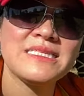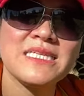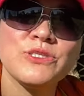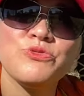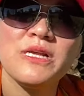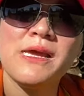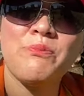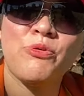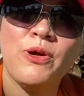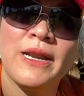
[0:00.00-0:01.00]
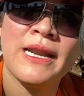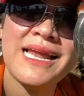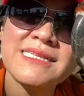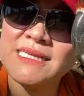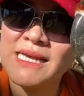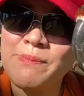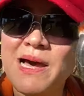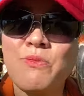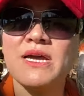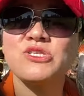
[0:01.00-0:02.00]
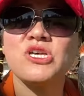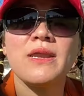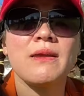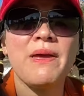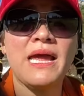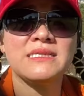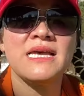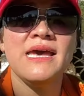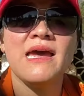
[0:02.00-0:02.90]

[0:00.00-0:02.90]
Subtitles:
This is really important. Let's keep our exotic pets.